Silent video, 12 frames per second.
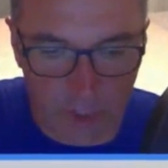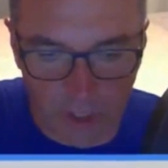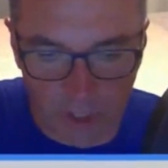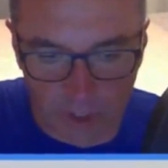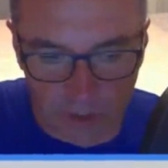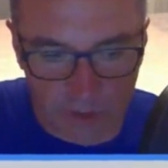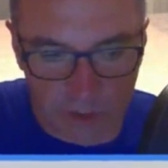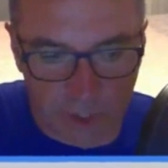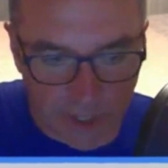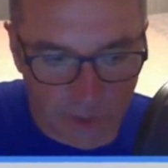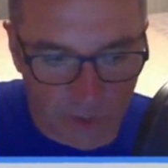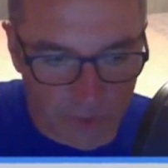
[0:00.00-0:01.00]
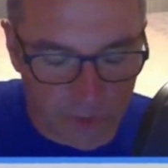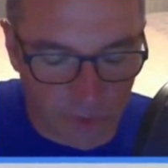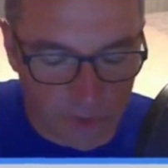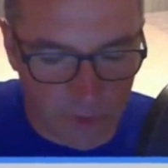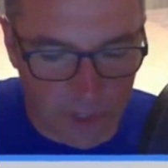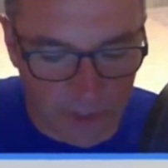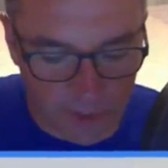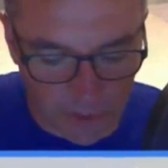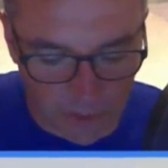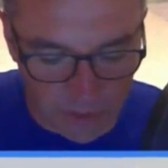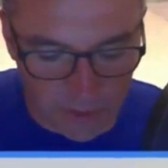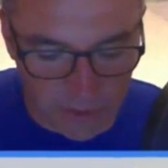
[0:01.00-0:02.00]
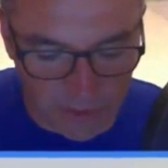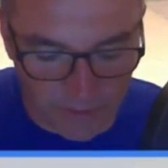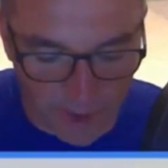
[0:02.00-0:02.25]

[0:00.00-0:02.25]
using Azure Resource Manager, and you define that